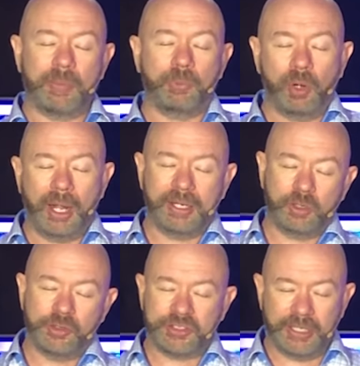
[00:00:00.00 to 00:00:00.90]

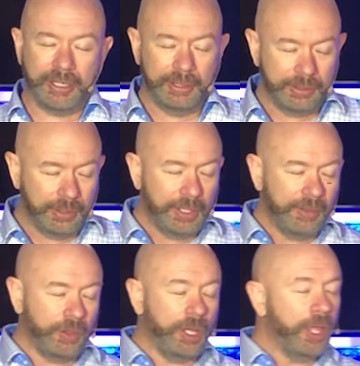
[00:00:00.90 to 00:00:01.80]
prodigal son,
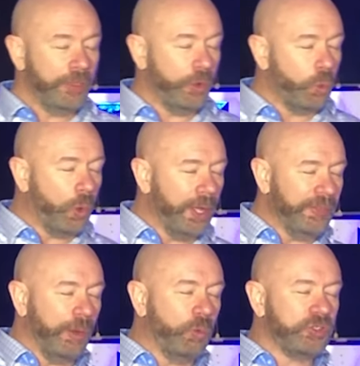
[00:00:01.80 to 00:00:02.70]
the one
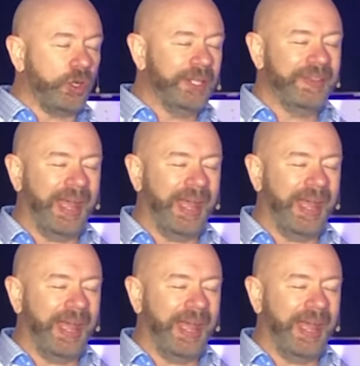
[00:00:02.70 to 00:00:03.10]
that was in the